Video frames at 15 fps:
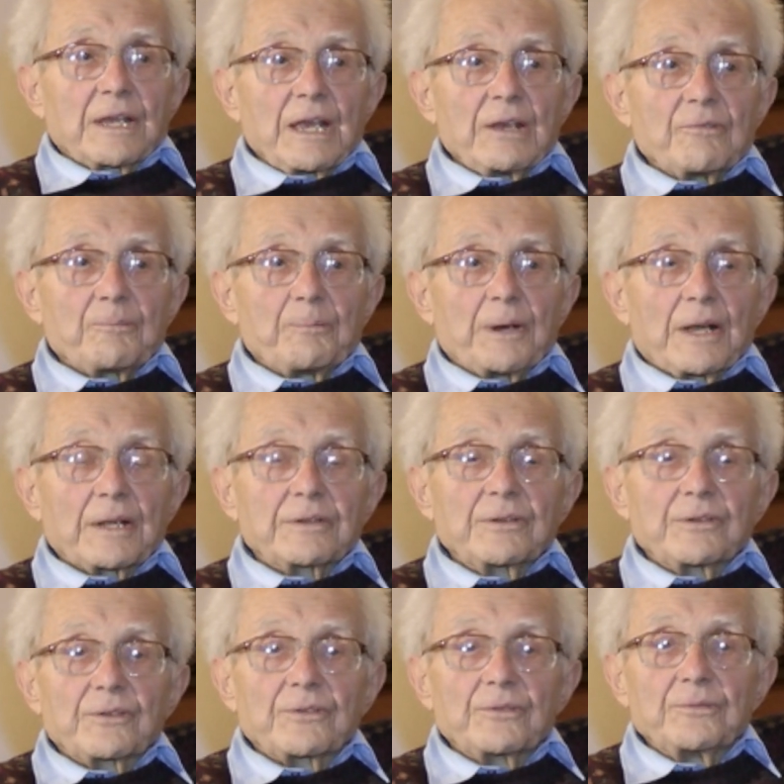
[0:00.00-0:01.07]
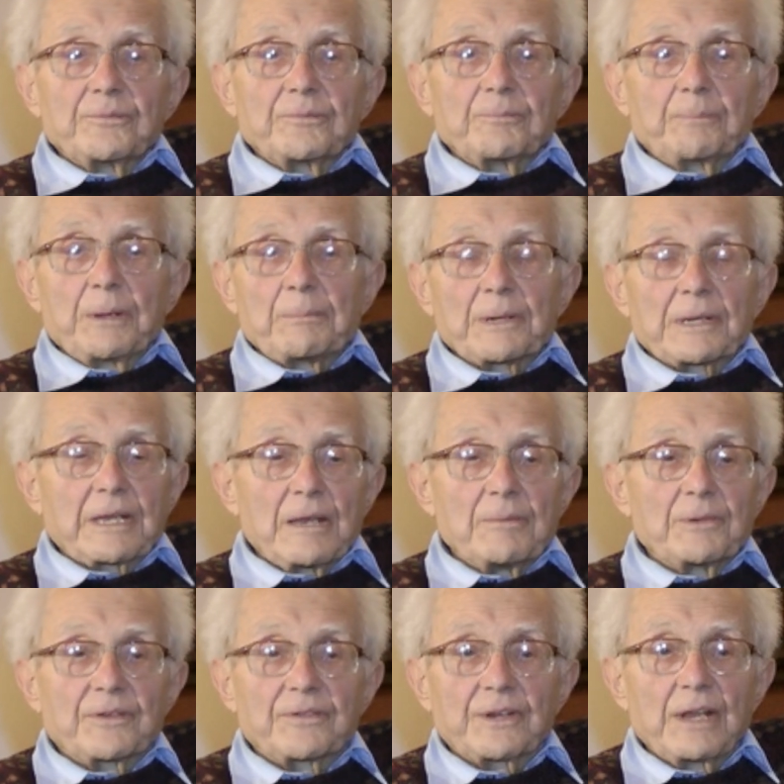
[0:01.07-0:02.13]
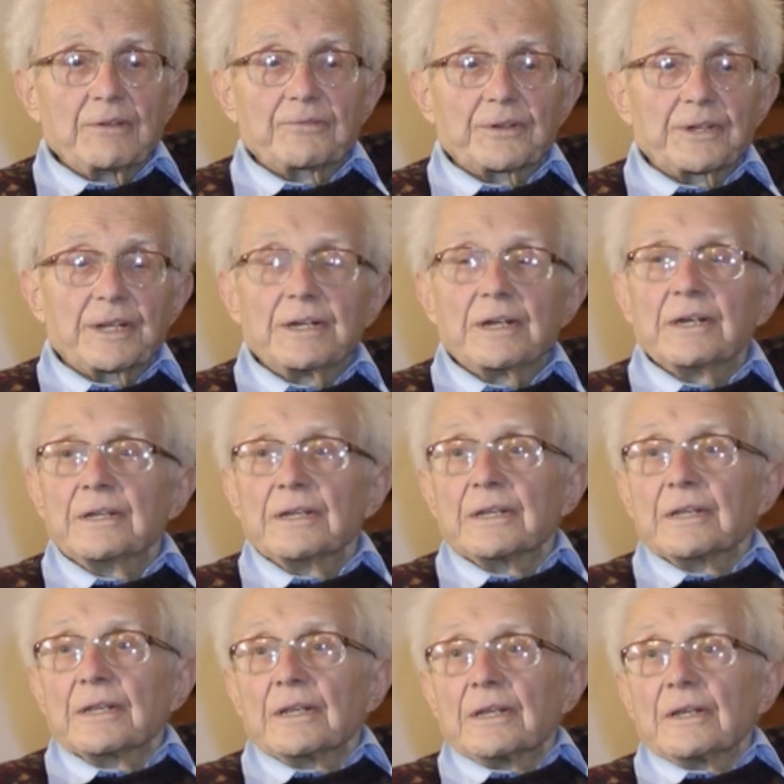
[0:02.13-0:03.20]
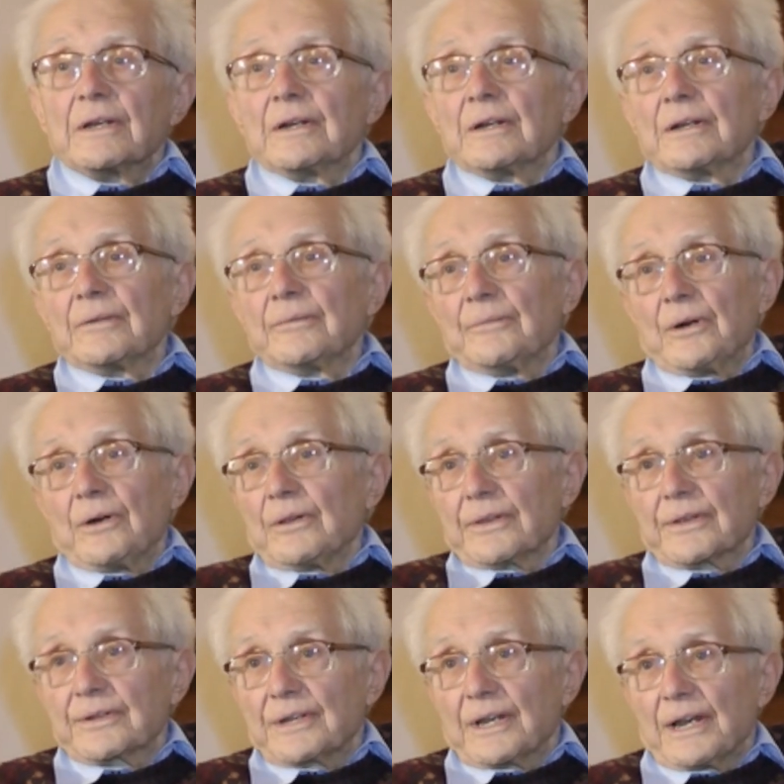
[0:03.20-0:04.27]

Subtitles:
gave parties, and people came and stayed for dinner all the